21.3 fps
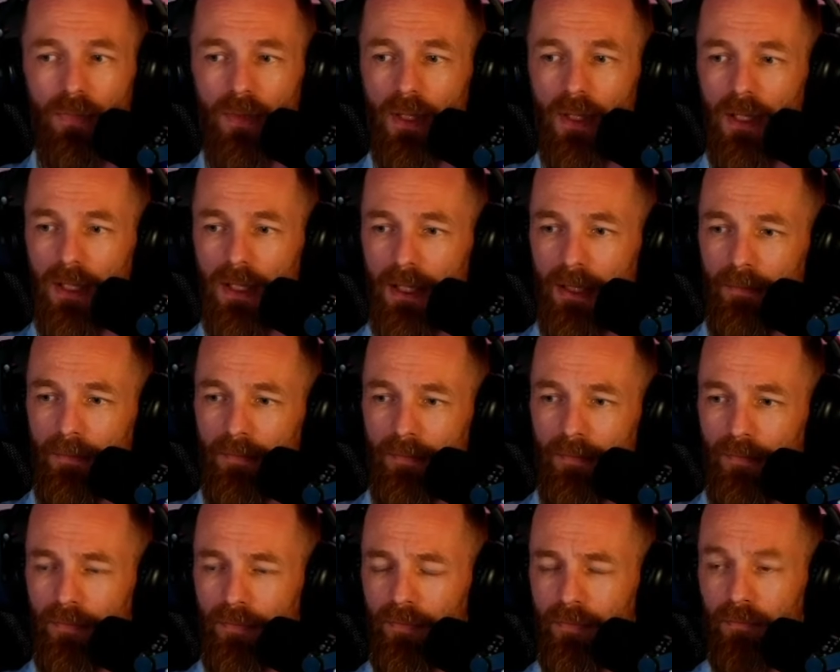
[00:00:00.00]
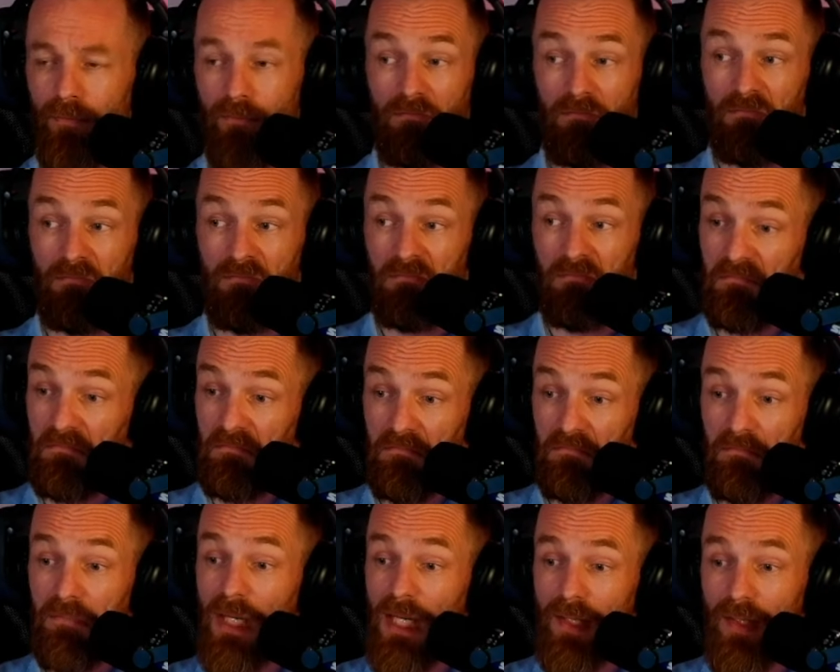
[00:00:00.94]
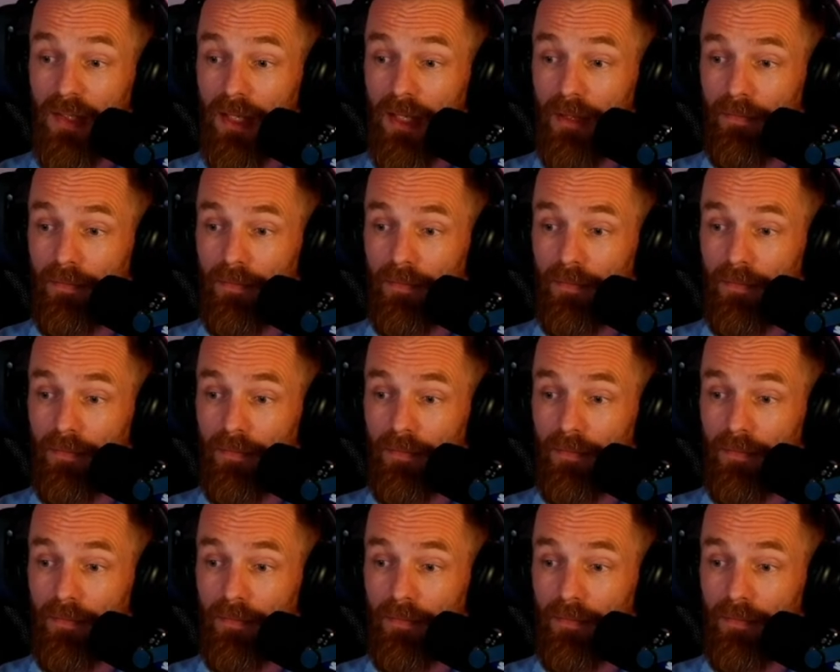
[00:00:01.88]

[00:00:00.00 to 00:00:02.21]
But let's see.